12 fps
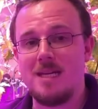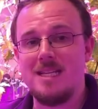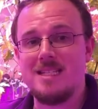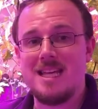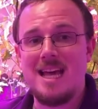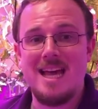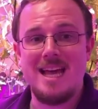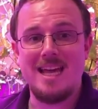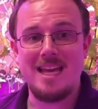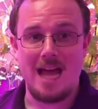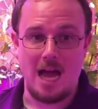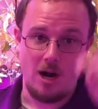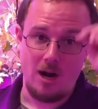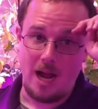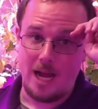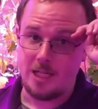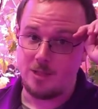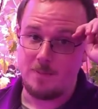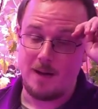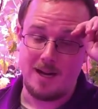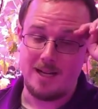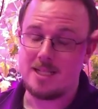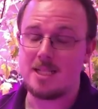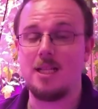peas in our
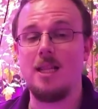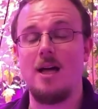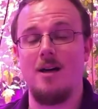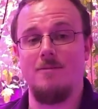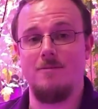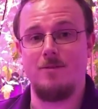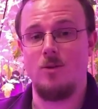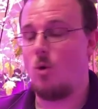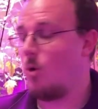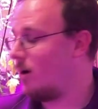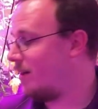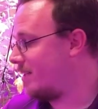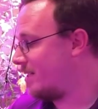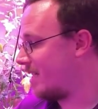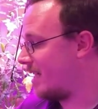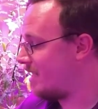hydroponics glove, or in this